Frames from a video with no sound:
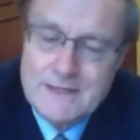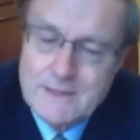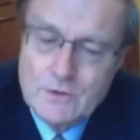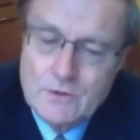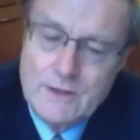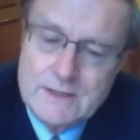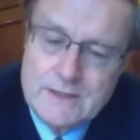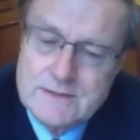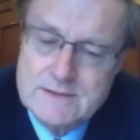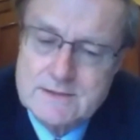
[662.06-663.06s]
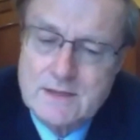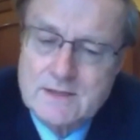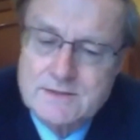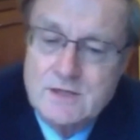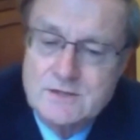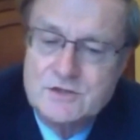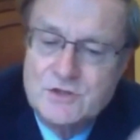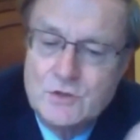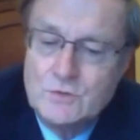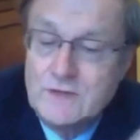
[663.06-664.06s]
may know, is has got
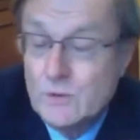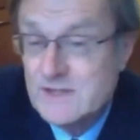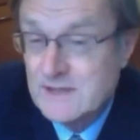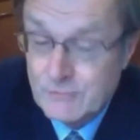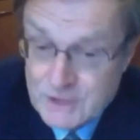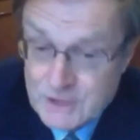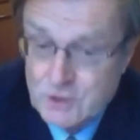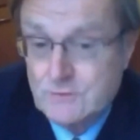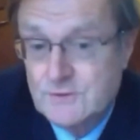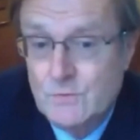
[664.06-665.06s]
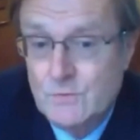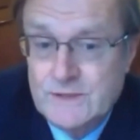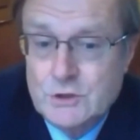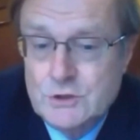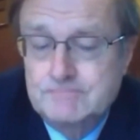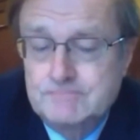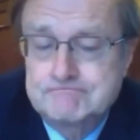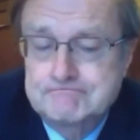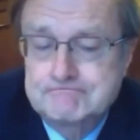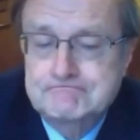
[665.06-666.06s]
two liquidity ratios which
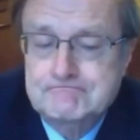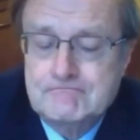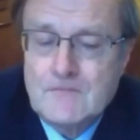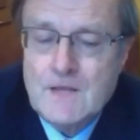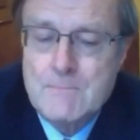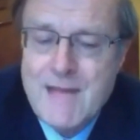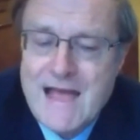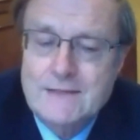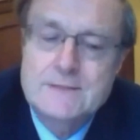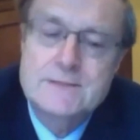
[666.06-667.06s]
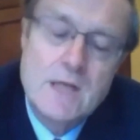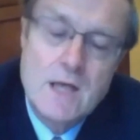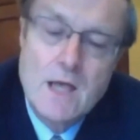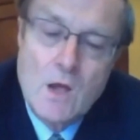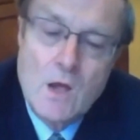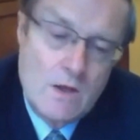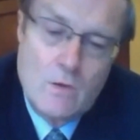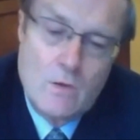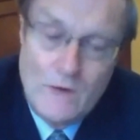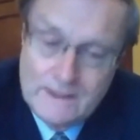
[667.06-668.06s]
banks
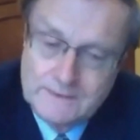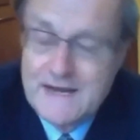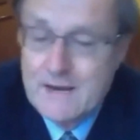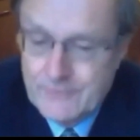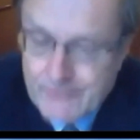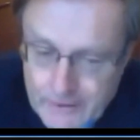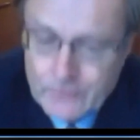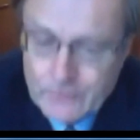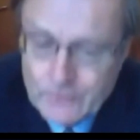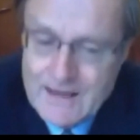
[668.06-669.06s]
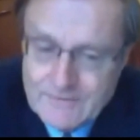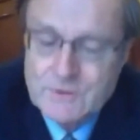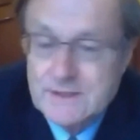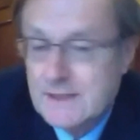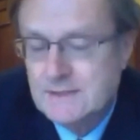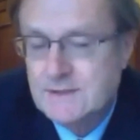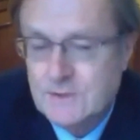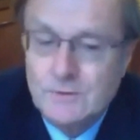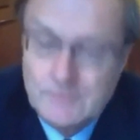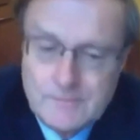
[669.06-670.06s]
will down the road have to adhere
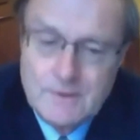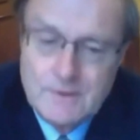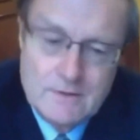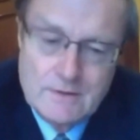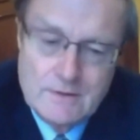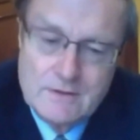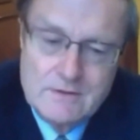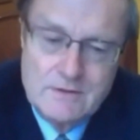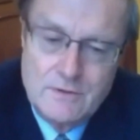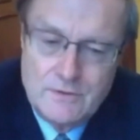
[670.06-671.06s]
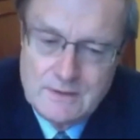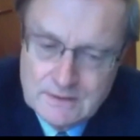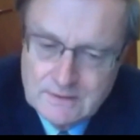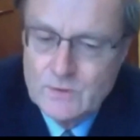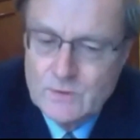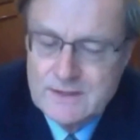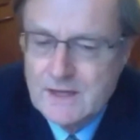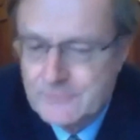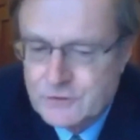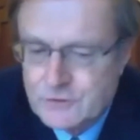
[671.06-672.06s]
to. Uh, you know, the
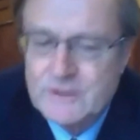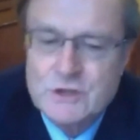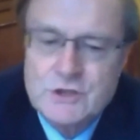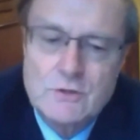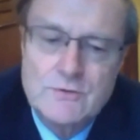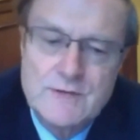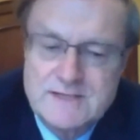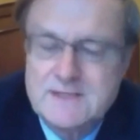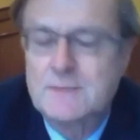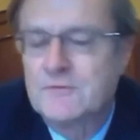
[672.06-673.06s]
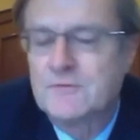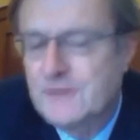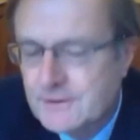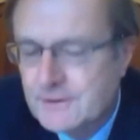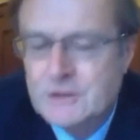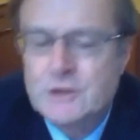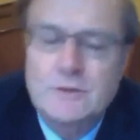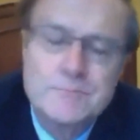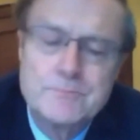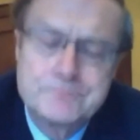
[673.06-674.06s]
liquidity coverage ratio and net stable funding
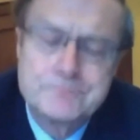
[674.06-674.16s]
ratio.